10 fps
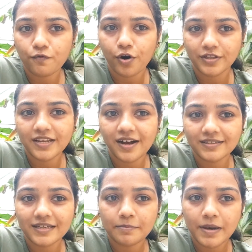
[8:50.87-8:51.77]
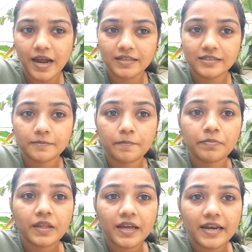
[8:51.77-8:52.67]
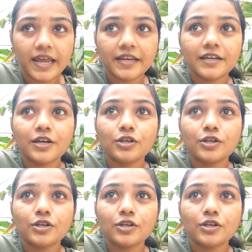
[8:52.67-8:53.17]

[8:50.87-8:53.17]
for the other plants, right?